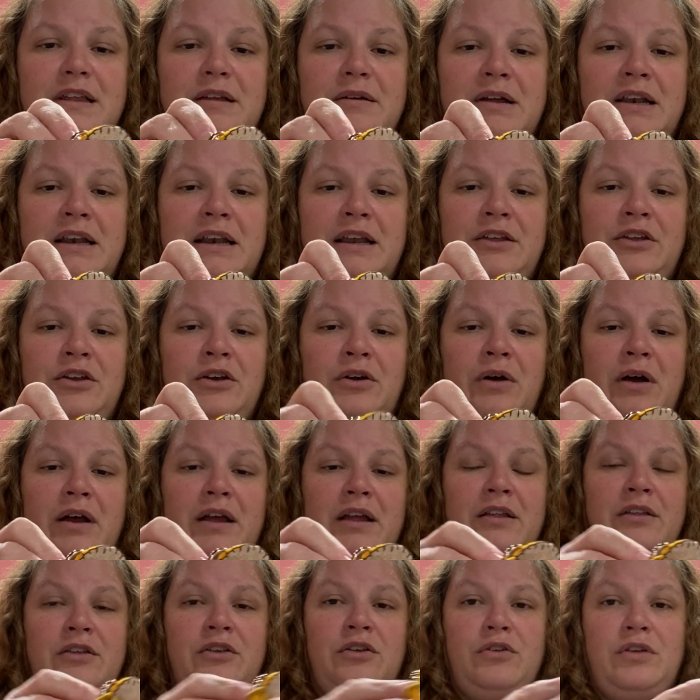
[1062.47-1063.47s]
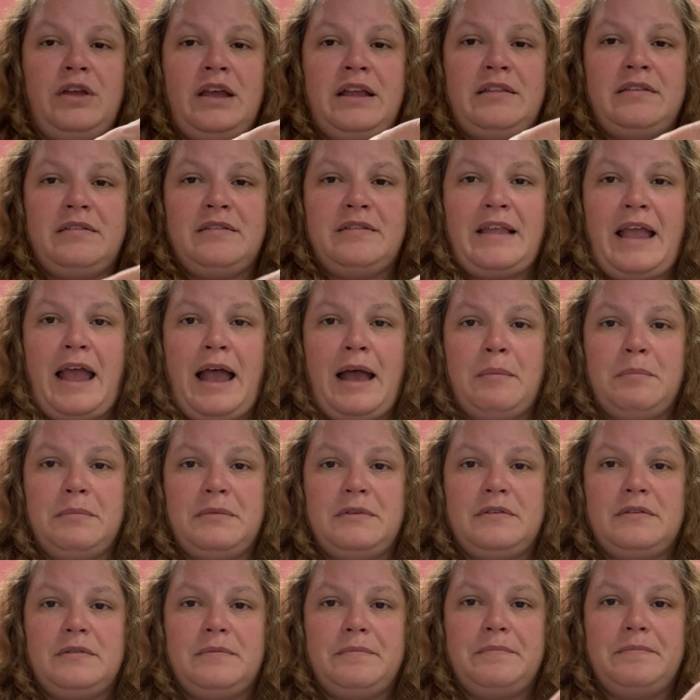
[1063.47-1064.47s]
And then, you know, it
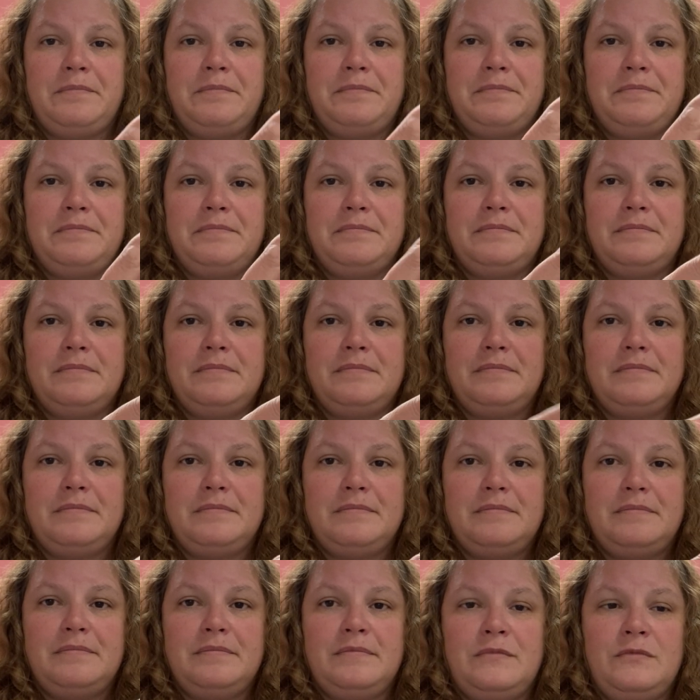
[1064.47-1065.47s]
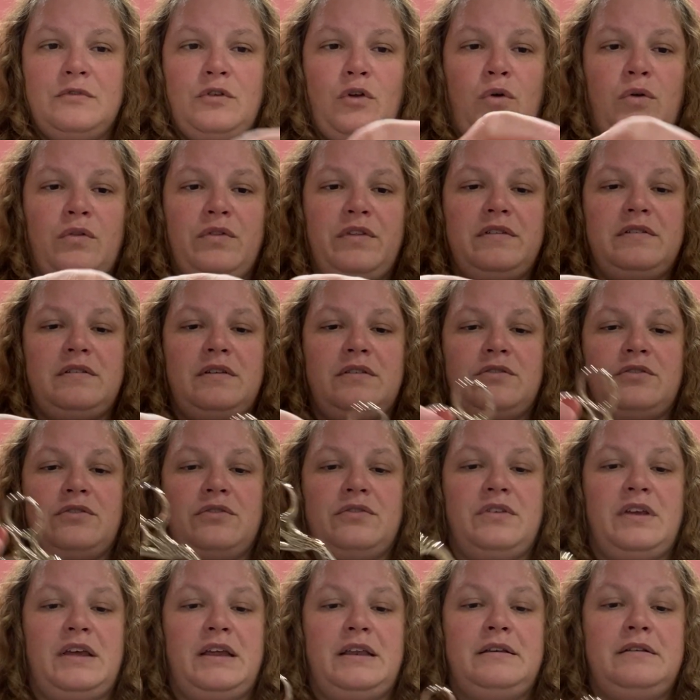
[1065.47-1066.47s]
snaps to hold the
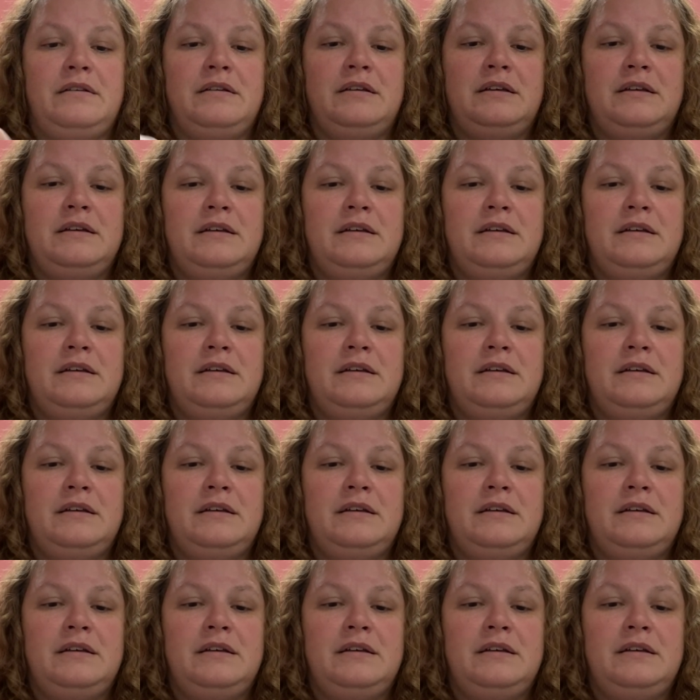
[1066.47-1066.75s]
scissors in.